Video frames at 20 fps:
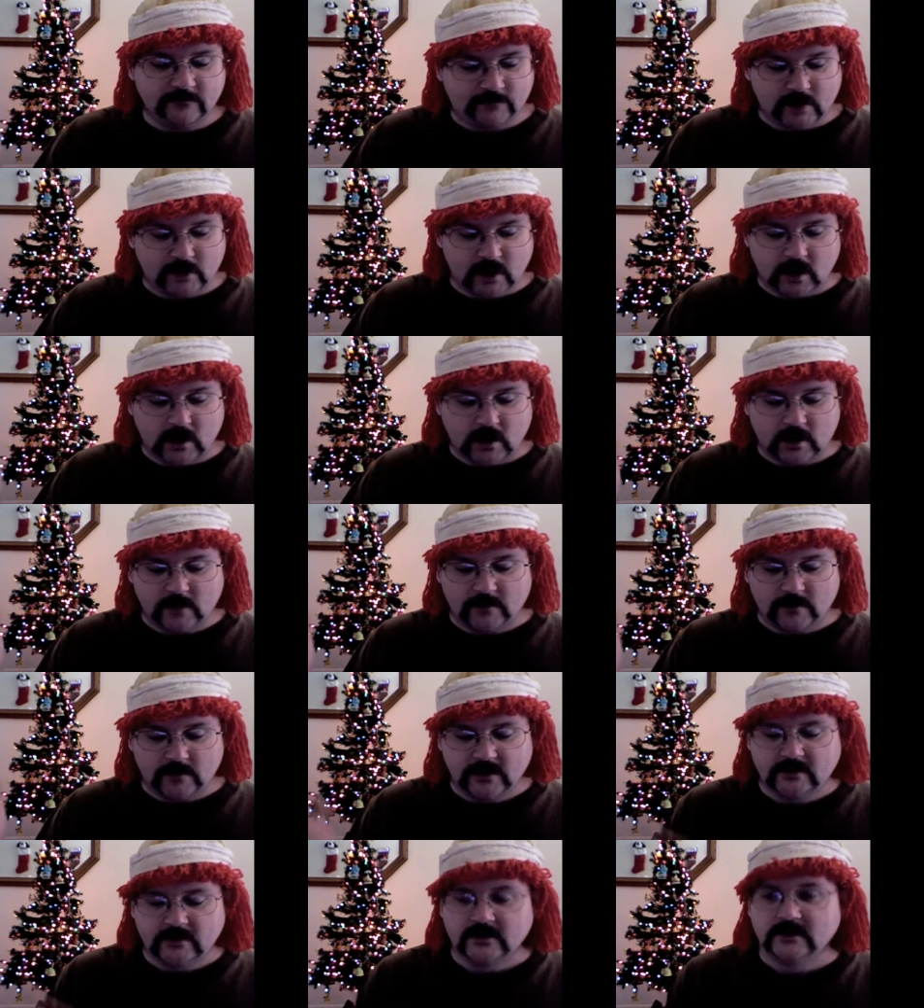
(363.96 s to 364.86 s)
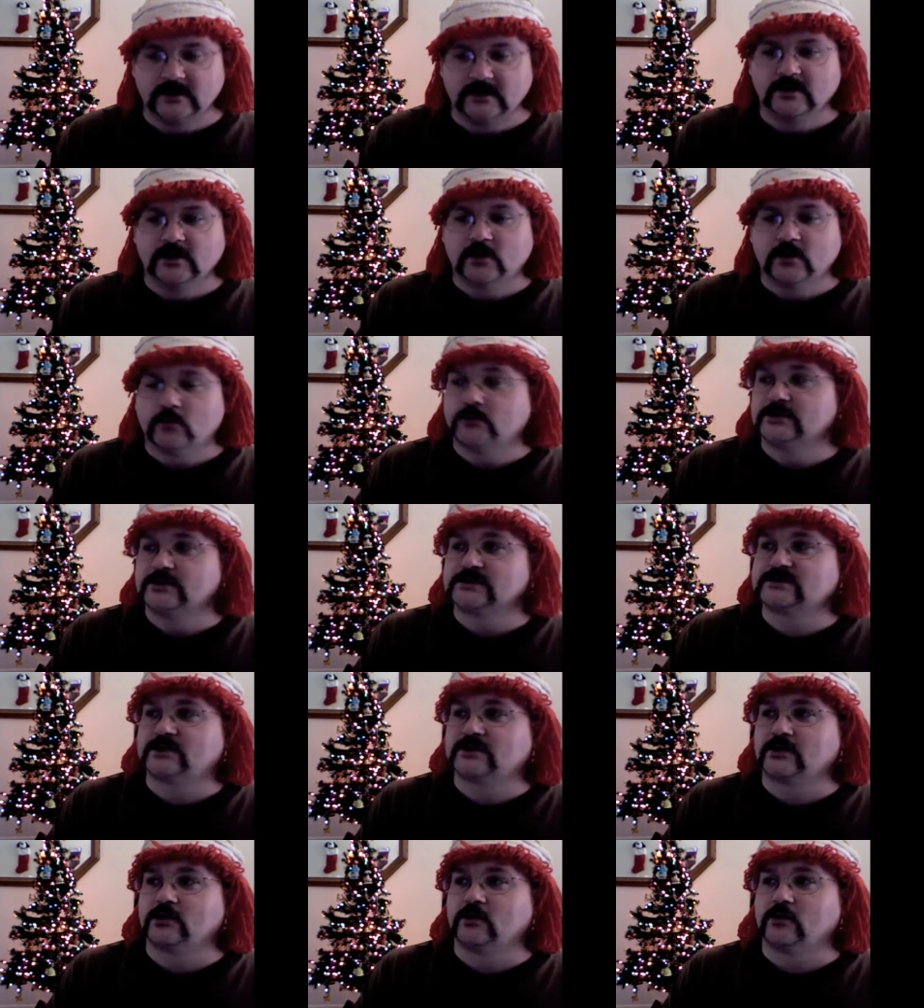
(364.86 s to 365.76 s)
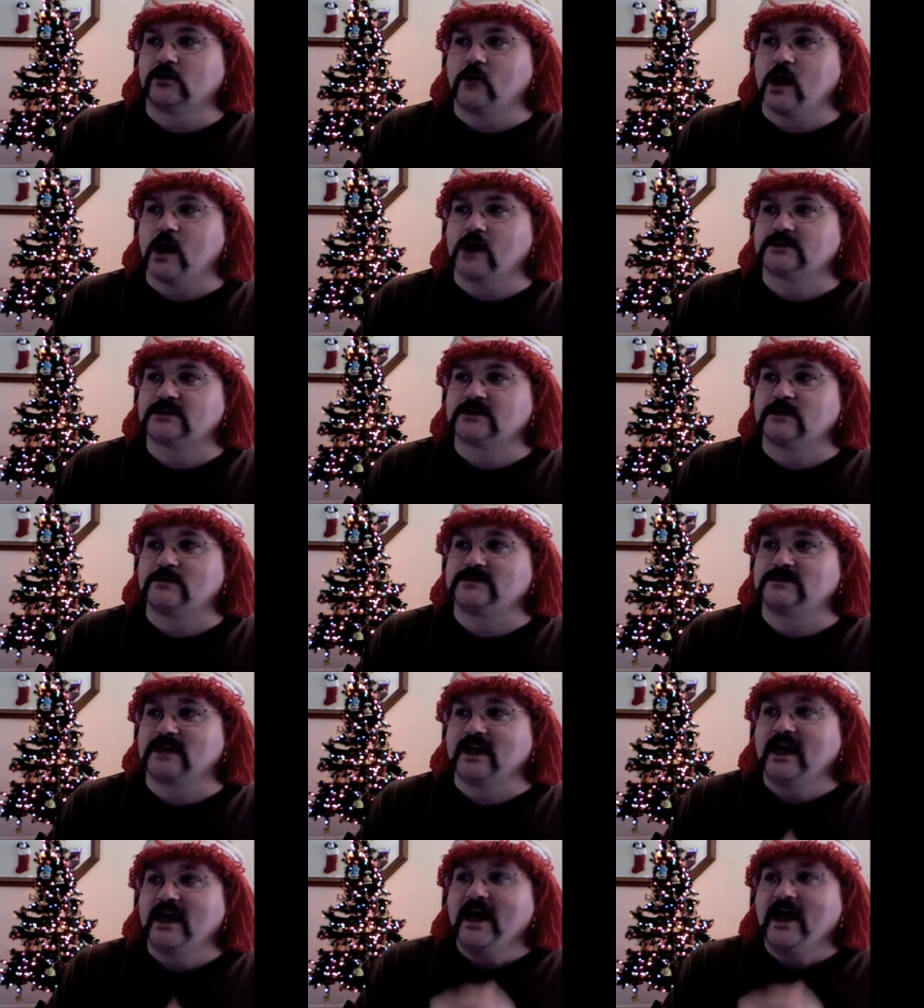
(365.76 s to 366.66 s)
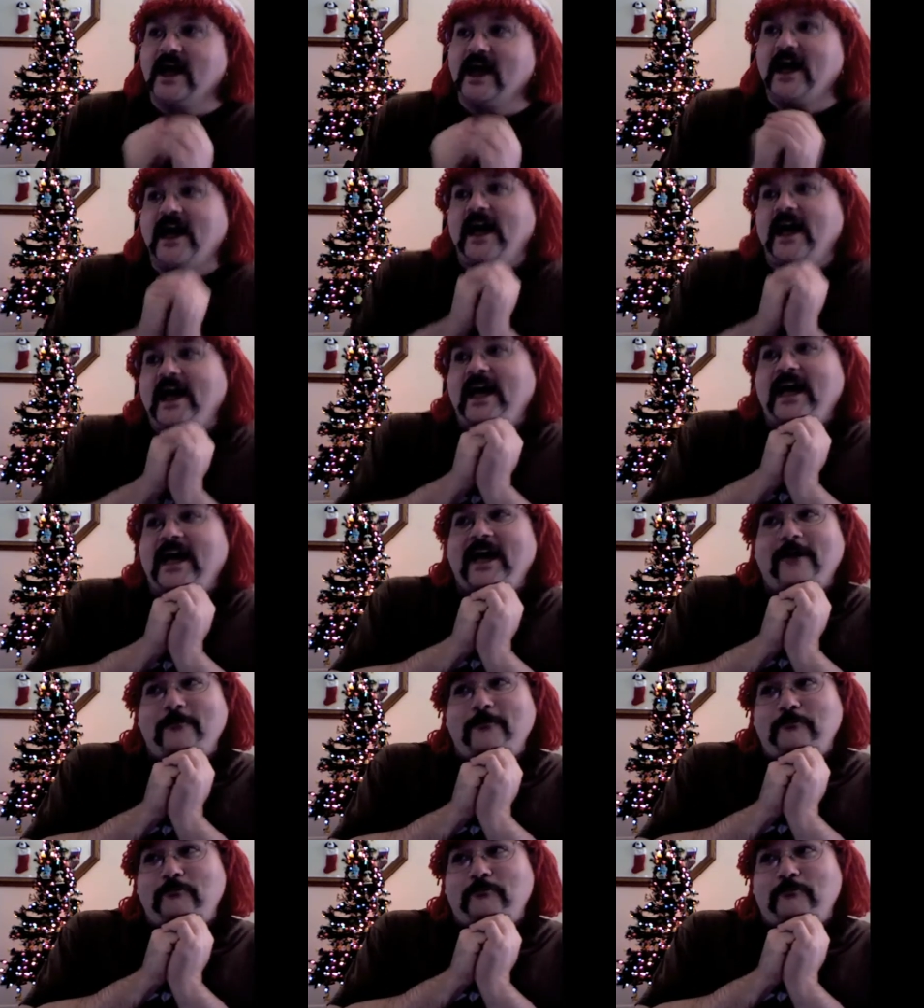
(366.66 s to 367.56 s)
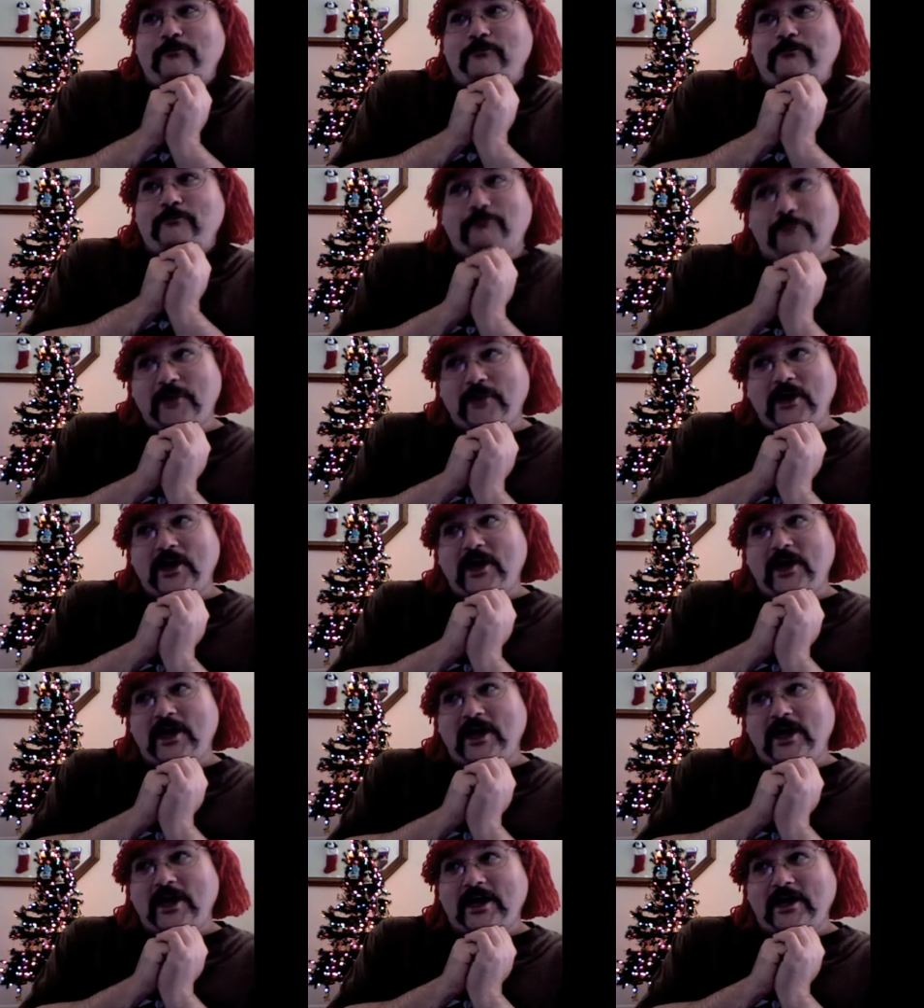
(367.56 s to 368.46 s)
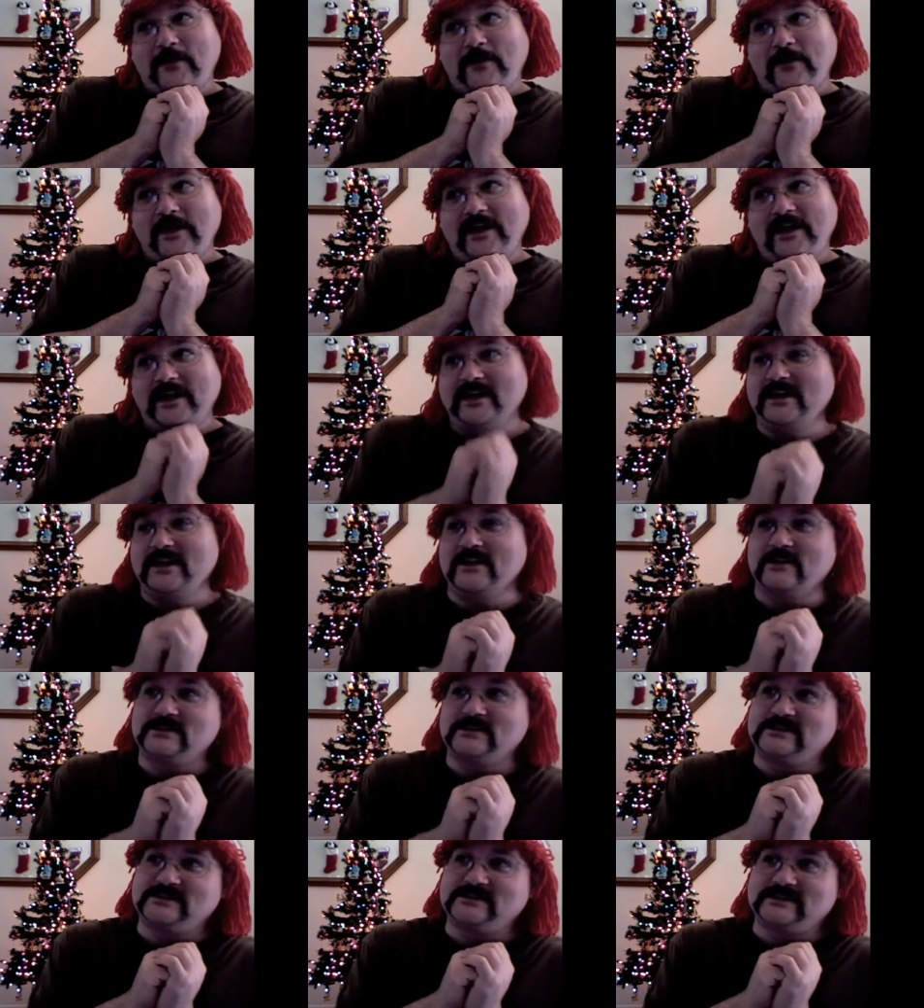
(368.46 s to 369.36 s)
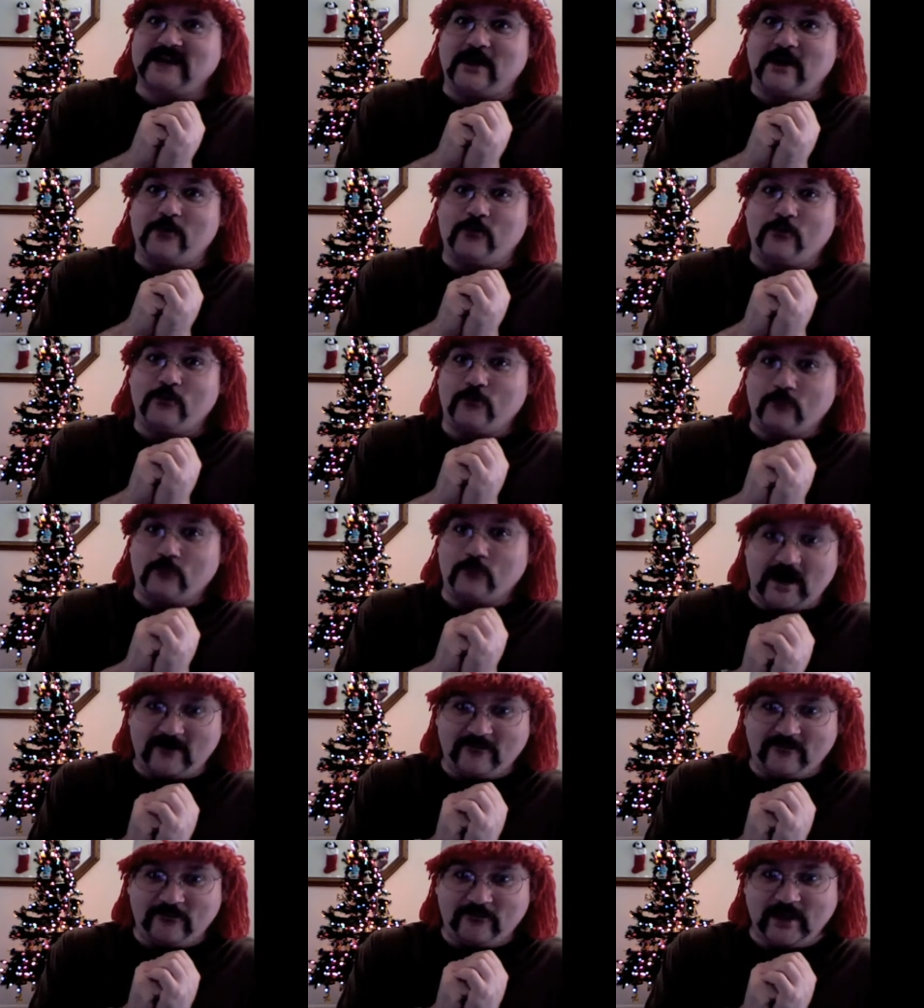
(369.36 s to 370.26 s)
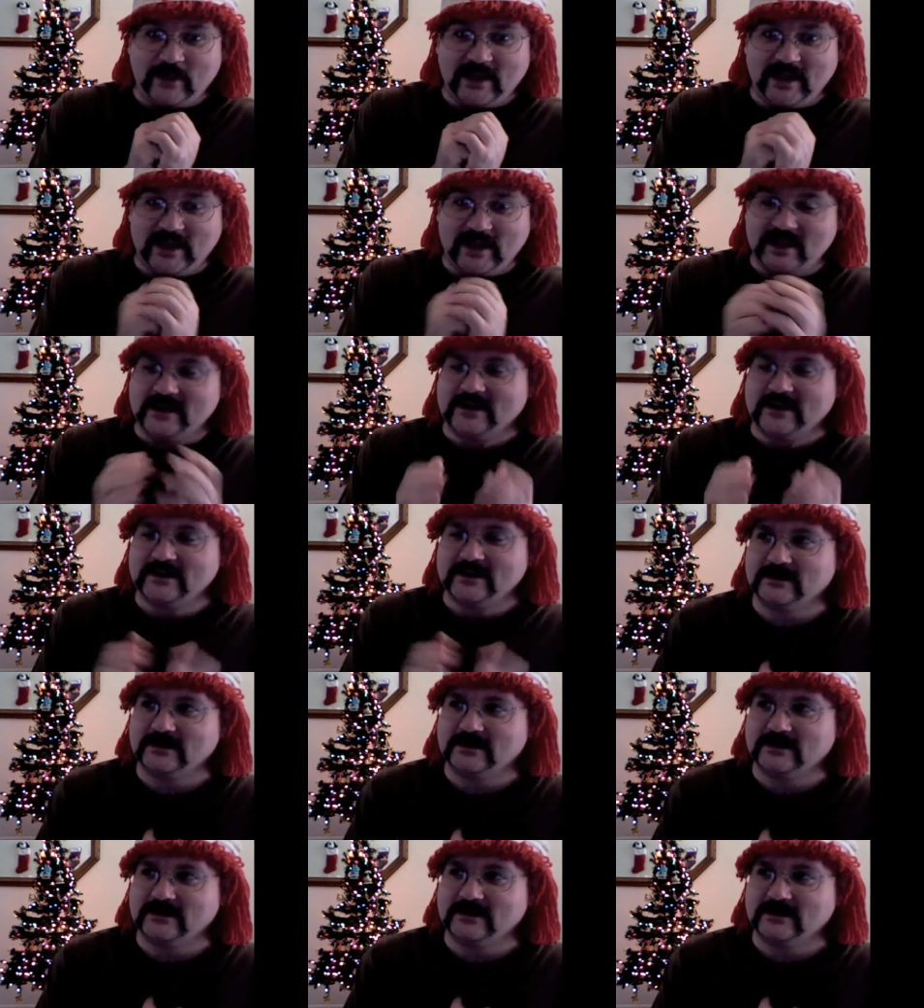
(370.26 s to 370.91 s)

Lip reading: Bob, where this girl walks up and it's like, Bob, you're so lovely.